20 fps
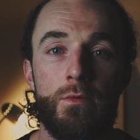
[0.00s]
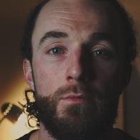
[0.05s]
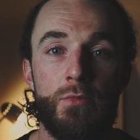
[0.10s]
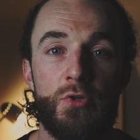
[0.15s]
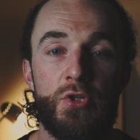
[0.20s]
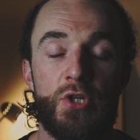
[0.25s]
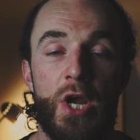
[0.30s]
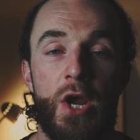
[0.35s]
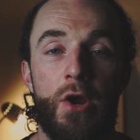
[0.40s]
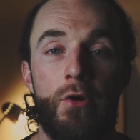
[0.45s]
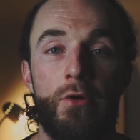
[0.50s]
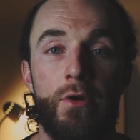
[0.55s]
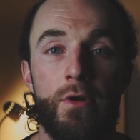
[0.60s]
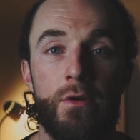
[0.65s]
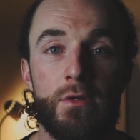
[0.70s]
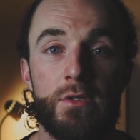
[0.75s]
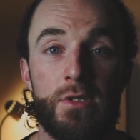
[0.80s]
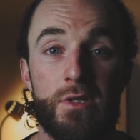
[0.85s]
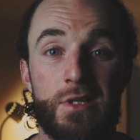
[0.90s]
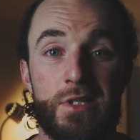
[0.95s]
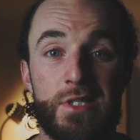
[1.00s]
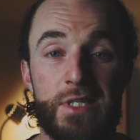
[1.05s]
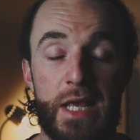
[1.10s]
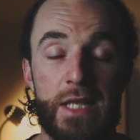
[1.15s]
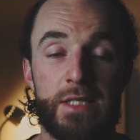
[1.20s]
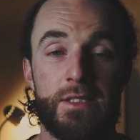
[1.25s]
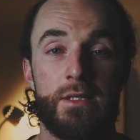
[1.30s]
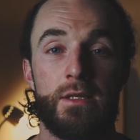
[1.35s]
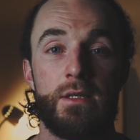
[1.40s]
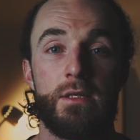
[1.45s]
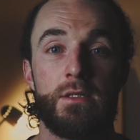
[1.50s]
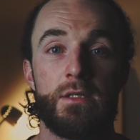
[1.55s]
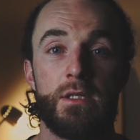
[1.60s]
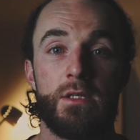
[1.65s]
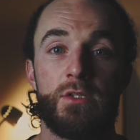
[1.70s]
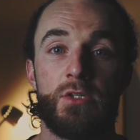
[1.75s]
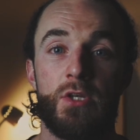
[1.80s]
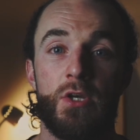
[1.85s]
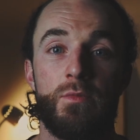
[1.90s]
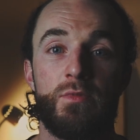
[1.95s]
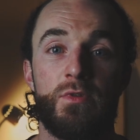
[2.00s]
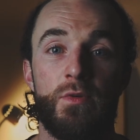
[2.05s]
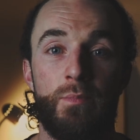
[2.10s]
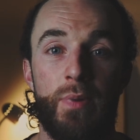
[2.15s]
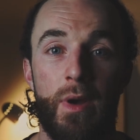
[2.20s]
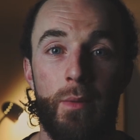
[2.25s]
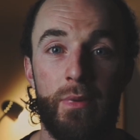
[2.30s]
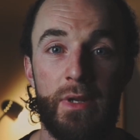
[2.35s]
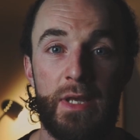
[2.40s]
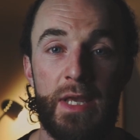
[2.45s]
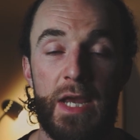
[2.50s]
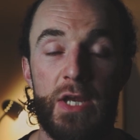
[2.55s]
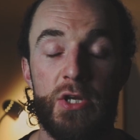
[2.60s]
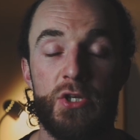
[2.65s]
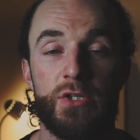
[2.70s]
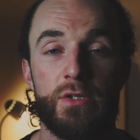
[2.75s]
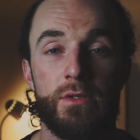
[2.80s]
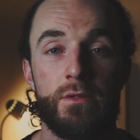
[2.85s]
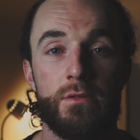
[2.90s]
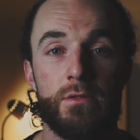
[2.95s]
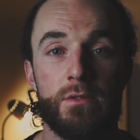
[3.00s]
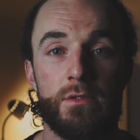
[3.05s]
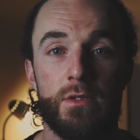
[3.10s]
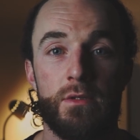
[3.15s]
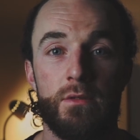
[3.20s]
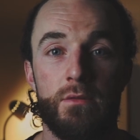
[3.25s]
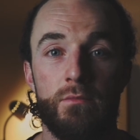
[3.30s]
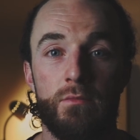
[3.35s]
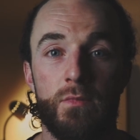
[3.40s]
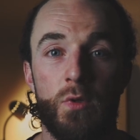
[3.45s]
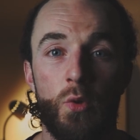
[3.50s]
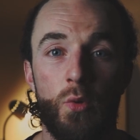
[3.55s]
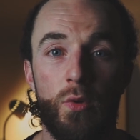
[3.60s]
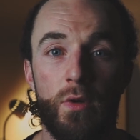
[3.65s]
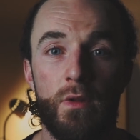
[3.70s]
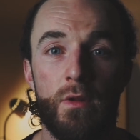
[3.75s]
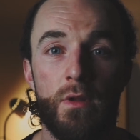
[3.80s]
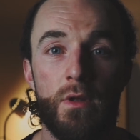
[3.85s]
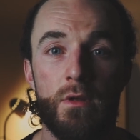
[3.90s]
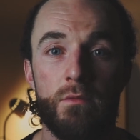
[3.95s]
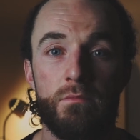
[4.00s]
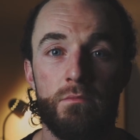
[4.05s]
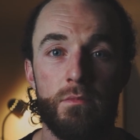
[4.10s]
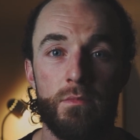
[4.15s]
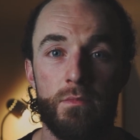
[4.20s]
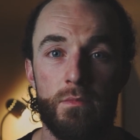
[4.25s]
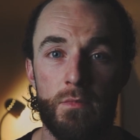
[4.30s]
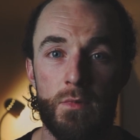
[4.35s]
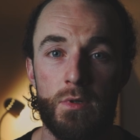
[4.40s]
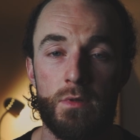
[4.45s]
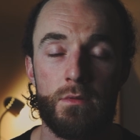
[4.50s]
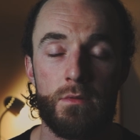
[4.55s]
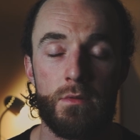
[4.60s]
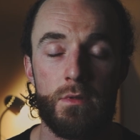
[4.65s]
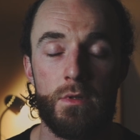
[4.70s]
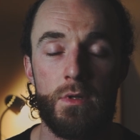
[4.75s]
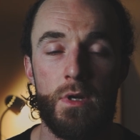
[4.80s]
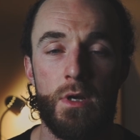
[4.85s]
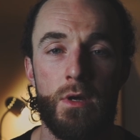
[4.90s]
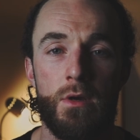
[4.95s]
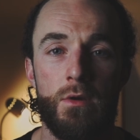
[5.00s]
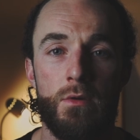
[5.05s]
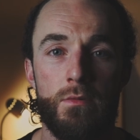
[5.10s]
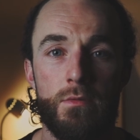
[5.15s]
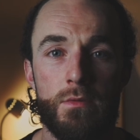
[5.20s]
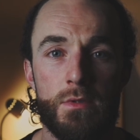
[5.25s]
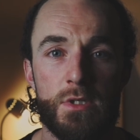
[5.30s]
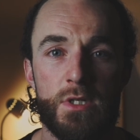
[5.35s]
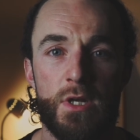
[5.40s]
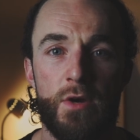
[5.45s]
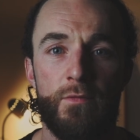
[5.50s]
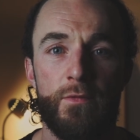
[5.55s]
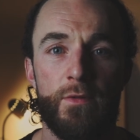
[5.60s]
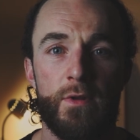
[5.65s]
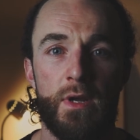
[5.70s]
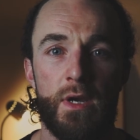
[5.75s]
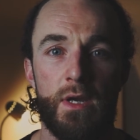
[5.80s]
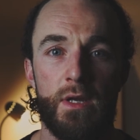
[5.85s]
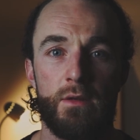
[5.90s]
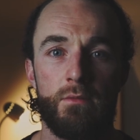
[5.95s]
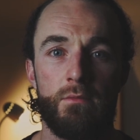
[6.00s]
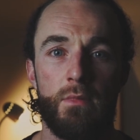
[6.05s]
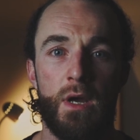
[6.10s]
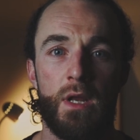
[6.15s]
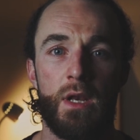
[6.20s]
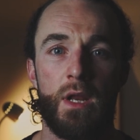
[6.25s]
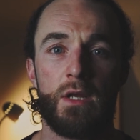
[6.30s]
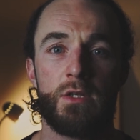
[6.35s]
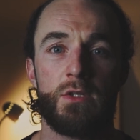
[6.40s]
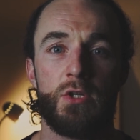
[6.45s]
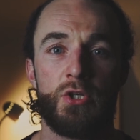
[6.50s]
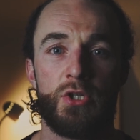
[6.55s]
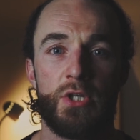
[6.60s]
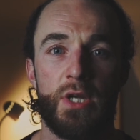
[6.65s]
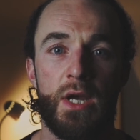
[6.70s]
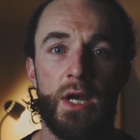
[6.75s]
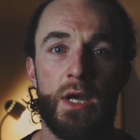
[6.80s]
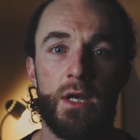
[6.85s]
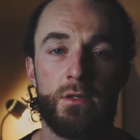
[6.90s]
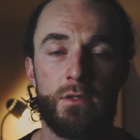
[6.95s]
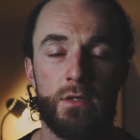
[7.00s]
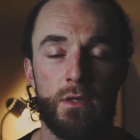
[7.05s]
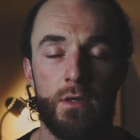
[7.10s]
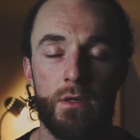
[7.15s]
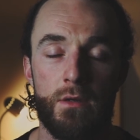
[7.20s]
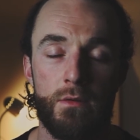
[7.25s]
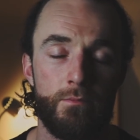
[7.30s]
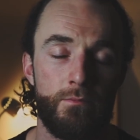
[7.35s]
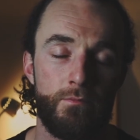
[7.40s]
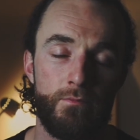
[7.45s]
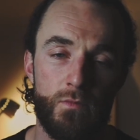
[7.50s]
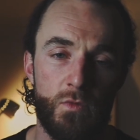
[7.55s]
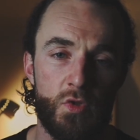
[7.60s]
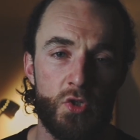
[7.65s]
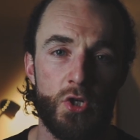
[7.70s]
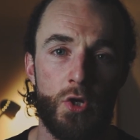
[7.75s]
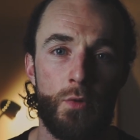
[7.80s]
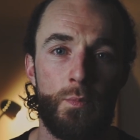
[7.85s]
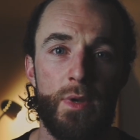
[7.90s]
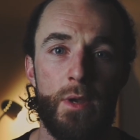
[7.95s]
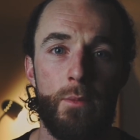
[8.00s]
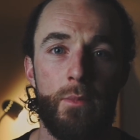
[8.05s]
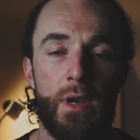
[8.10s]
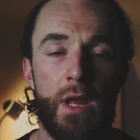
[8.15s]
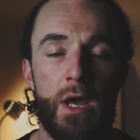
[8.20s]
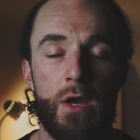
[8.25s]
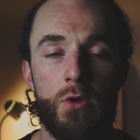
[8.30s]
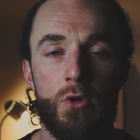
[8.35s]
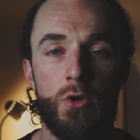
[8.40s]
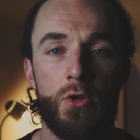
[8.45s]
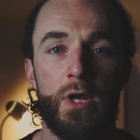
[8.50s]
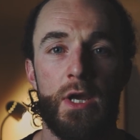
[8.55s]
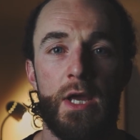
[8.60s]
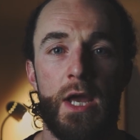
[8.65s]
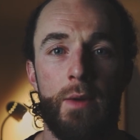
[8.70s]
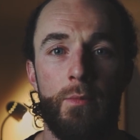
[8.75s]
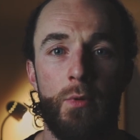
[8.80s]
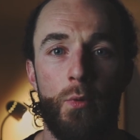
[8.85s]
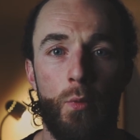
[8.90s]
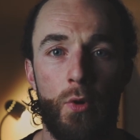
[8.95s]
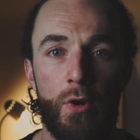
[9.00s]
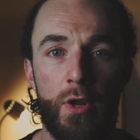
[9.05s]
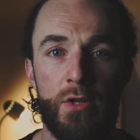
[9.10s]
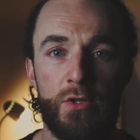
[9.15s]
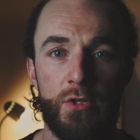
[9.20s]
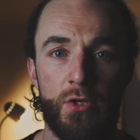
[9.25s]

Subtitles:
sharing successes in terms of publications and all of the stuff that I like to share, to show people how good I am at what I